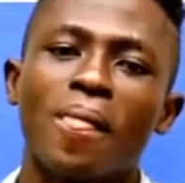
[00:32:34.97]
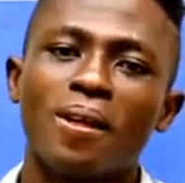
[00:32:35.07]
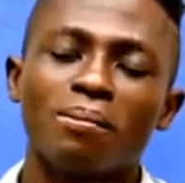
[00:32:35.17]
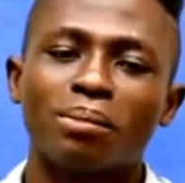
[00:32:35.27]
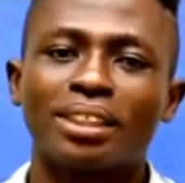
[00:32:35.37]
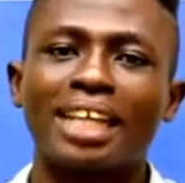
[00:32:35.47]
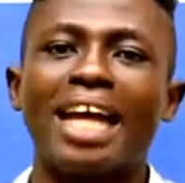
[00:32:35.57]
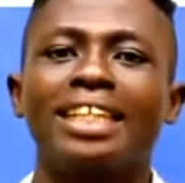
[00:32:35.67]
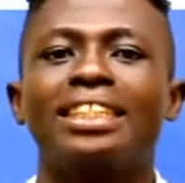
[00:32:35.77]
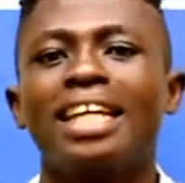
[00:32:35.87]
Mr.
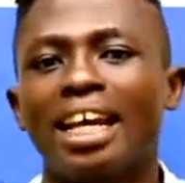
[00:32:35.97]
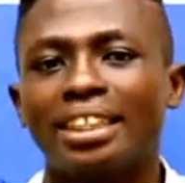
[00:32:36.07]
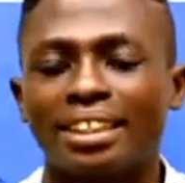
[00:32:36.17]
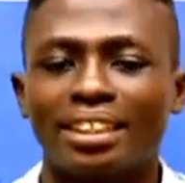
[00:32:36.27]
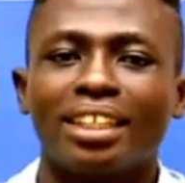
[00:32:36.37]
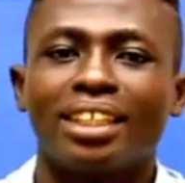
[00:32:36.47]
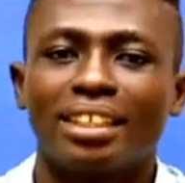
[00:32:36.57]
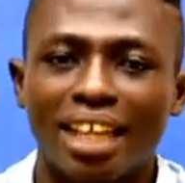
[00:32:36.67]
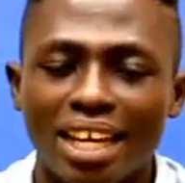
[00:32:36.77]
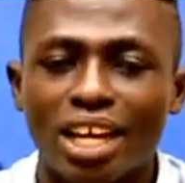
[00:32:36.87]
Ideas,
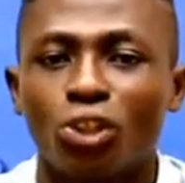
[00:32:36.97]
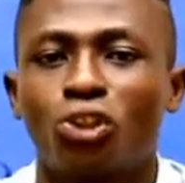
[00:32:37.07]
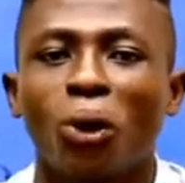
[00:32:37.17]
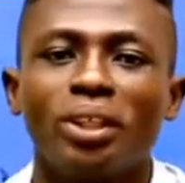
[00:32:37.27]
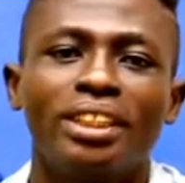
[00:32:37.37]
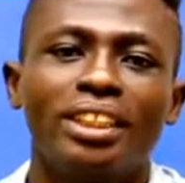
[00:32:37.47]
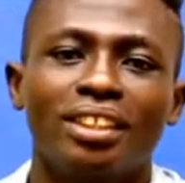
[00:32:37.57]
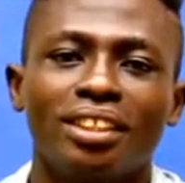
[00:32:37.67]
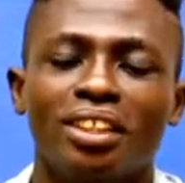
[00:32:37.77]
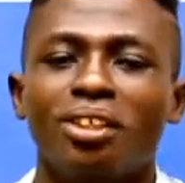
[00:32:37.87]
yeah, no chosen,
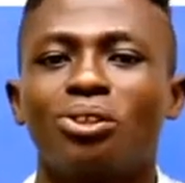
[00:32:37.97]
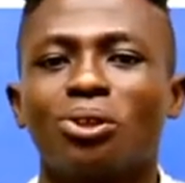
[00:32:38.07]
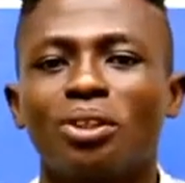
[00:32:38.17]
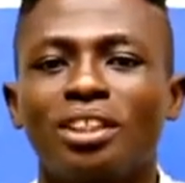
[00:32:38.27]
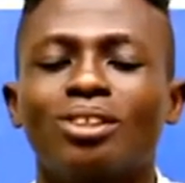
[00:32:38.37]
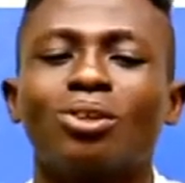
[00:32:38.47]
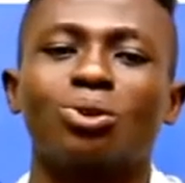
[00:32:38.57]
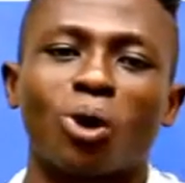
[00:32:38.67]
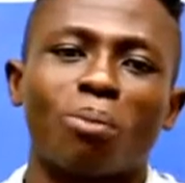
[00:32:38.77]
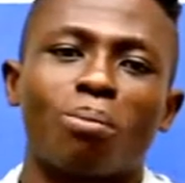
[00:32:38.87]
no
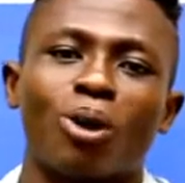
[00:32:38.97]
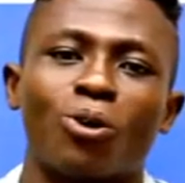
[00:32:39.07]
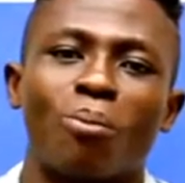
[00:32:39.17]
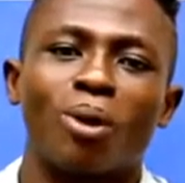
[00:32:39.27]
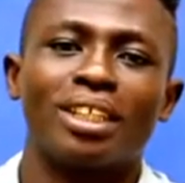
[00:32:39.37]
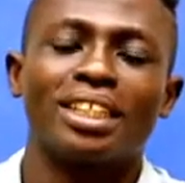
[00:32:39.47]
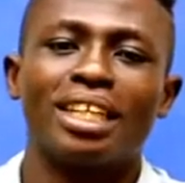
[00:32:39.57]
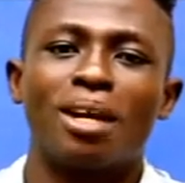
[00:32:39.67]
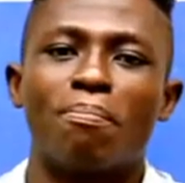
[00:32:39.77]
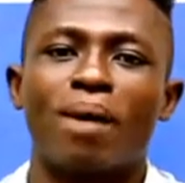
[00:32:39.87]
solo but no more than ye
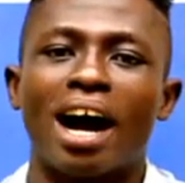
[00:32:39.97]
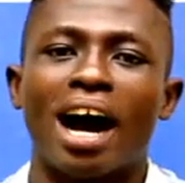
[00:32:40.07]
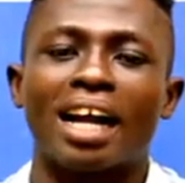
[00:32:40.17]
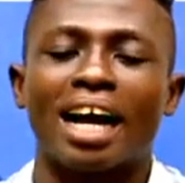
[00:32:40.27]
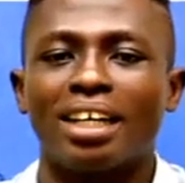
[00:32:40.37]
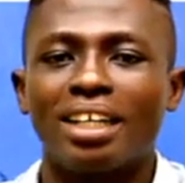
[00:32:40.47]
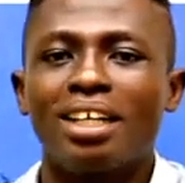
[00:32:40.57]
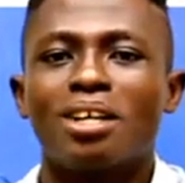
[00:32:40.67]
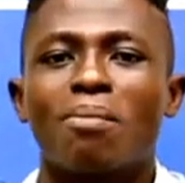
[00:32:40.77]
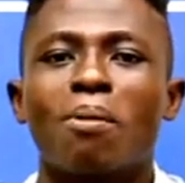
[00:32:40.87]
pa ana.
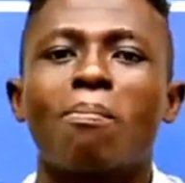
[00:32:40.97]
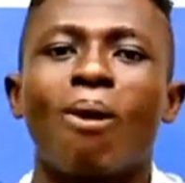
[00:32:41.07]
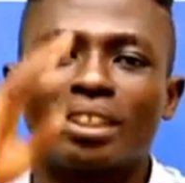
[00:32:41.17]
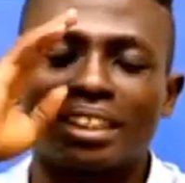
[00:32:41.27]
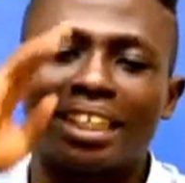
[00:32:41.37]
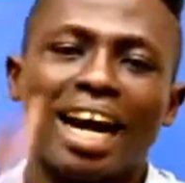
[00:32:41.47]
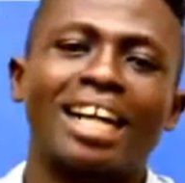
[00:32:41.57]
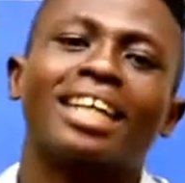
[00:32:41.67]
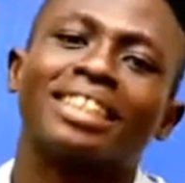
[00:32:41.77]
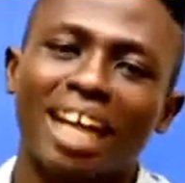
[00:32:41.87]
My boss and uncle
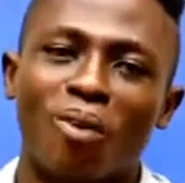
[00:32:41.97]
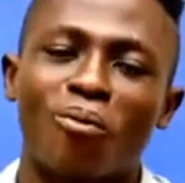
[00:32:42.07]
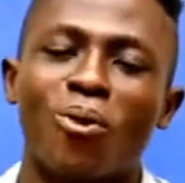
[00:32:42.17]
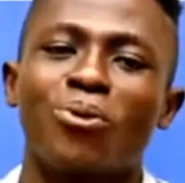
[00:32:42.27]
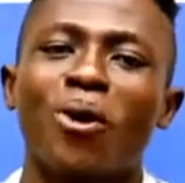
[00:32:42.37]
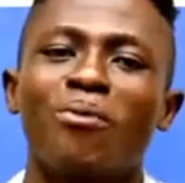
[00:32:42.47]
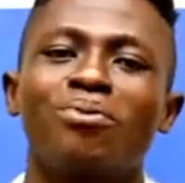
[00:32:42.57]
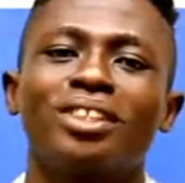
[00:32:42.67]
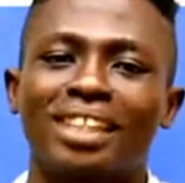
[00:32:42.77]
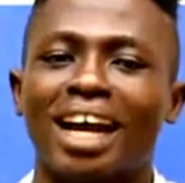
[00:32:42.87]
sir, could you
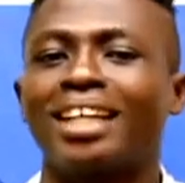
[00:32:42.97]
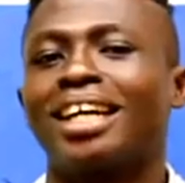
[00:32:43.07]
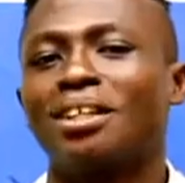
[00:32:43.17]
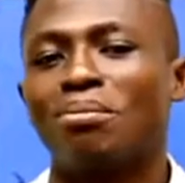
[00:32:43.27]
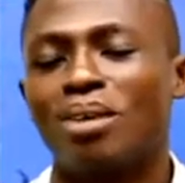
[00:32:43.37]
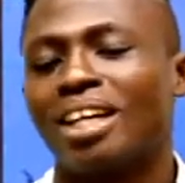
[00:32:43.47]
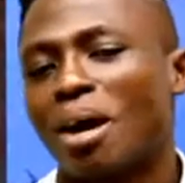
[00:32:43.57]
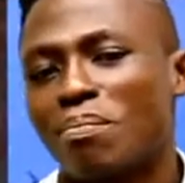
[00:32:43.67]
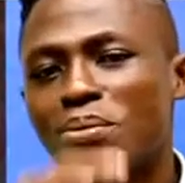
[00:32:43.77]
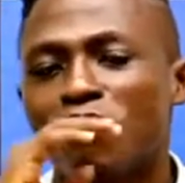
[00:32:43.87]
freestand there and be a
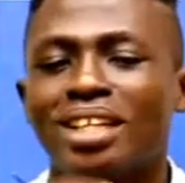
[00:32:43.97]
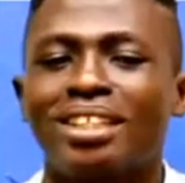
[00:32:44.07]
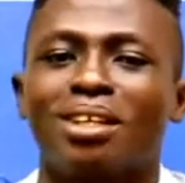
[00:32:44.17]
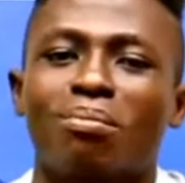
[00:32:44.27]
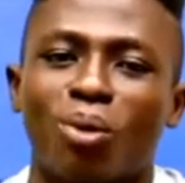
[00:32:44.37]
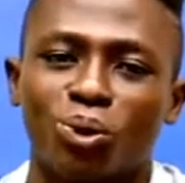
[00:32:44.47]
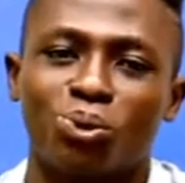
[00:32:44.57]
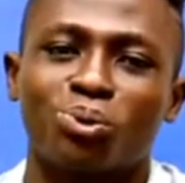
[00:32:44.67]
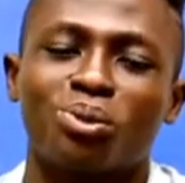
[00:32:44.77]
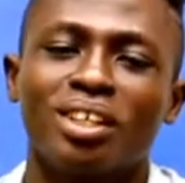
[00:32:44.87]
happy birthday, boss? So
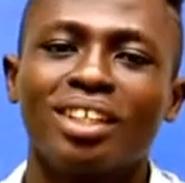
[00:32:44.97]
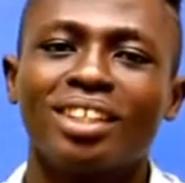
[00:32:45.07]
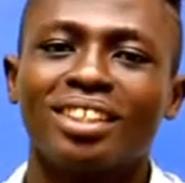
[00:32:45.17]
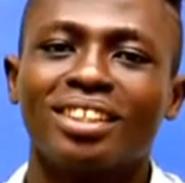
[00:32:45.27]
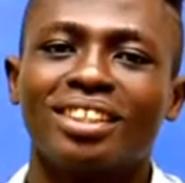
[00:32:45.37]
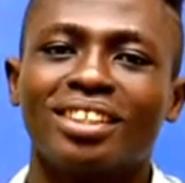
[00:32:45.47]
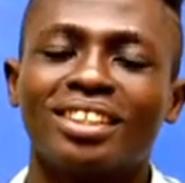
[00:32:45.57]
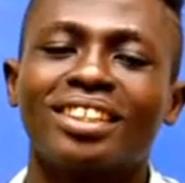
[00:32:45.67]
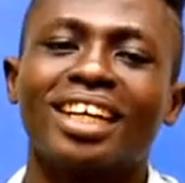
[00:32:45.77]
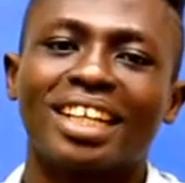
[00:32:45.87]
you
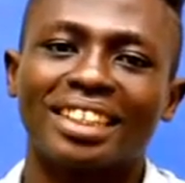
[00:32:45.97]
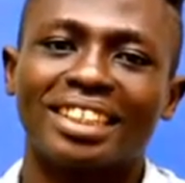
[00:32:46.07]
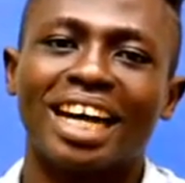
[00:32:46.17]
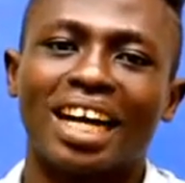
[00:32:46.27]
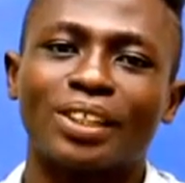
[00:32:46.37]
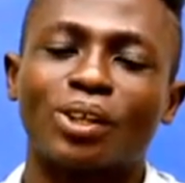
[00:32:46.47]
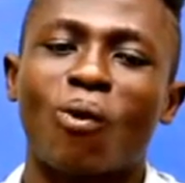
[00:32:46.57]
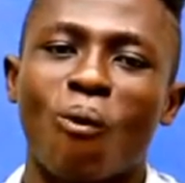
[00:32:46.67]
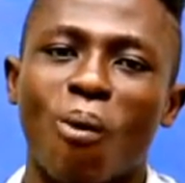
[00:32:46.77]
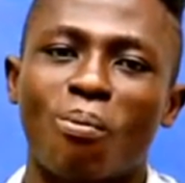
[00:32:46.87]
should like us and uncle sir,
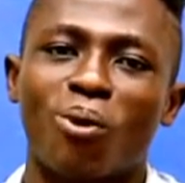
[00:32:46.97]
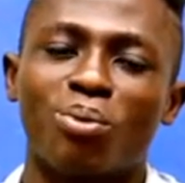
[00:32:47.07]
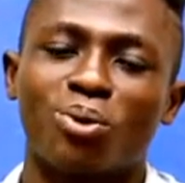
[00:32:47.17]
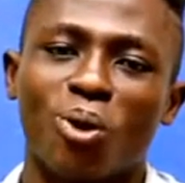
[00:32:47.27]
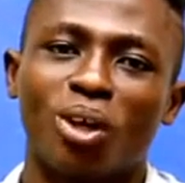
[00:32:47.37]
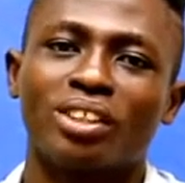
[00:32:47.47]
uncle more because.